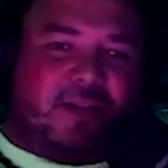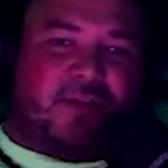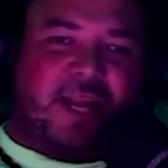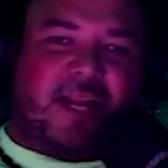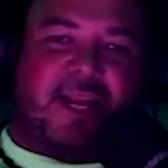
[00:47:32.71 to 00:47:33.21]
So
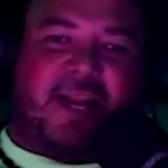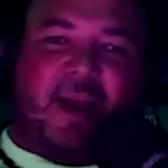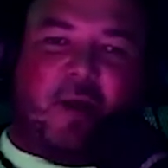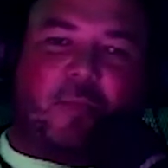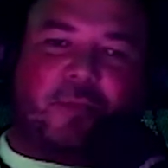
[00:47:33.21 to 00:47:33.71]
that can
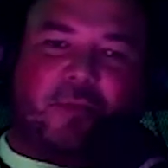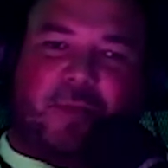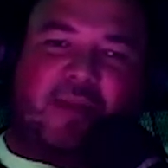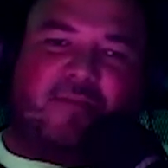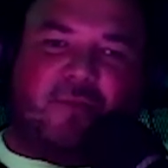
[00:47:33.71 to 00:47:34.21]
help to
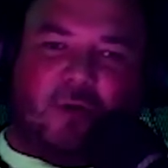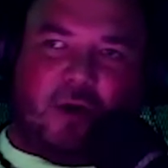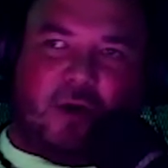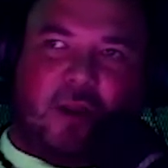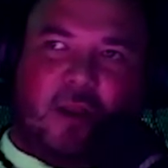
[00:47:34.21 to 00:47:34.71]
pay for